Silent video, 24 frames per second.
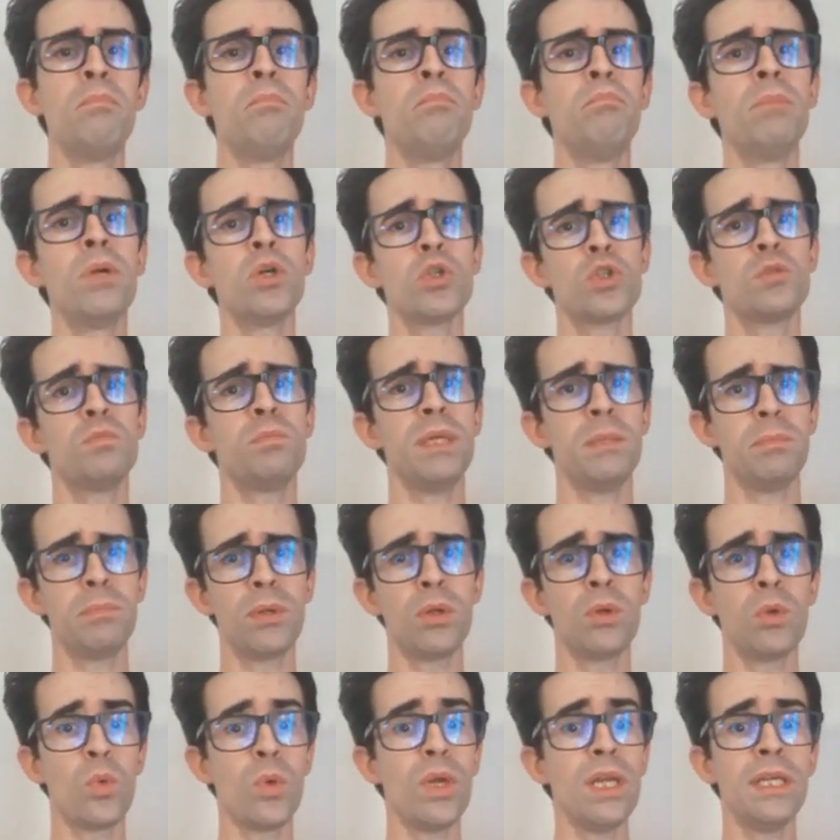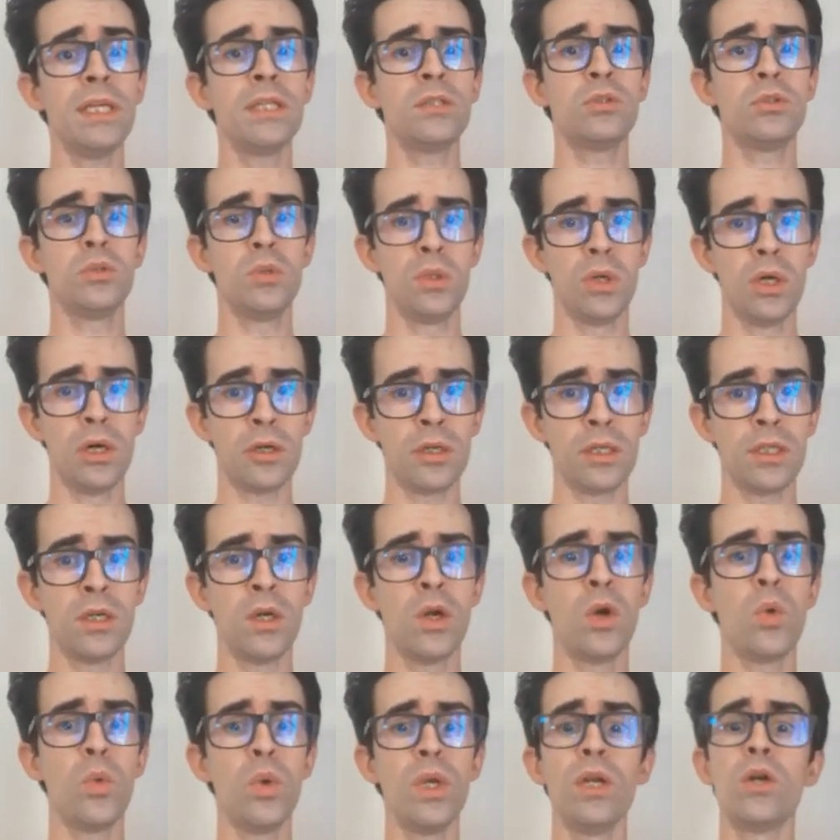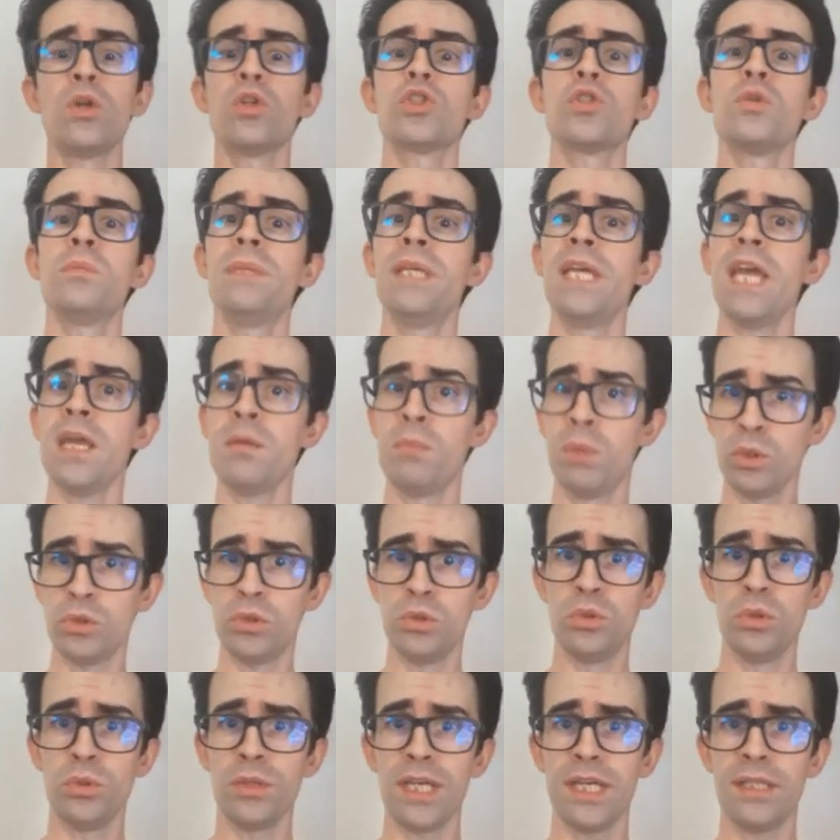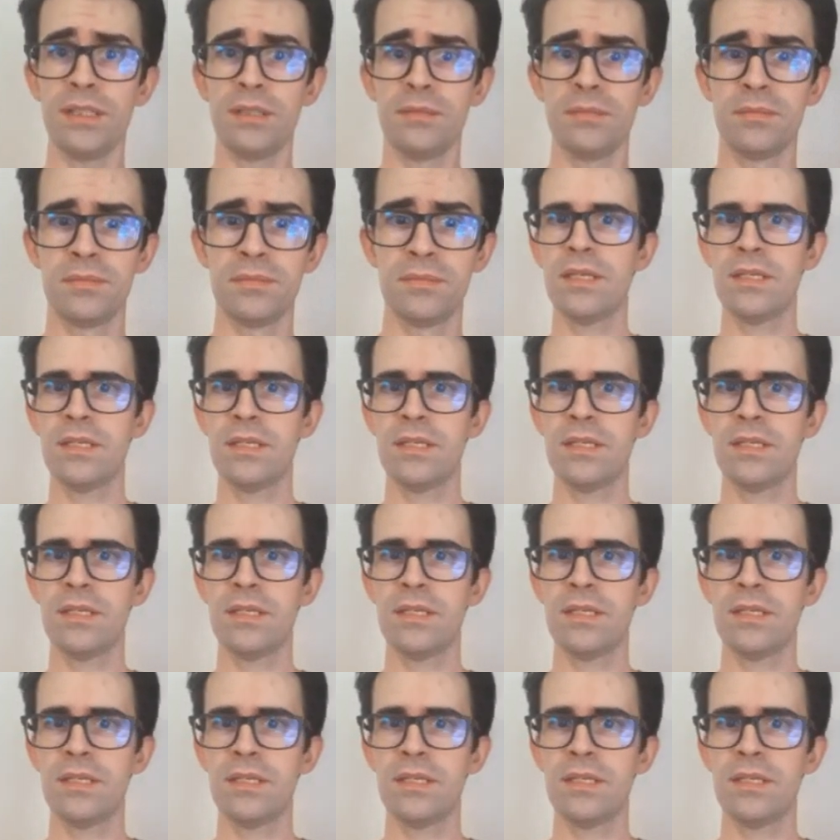most people willing to learn will also be able to do that.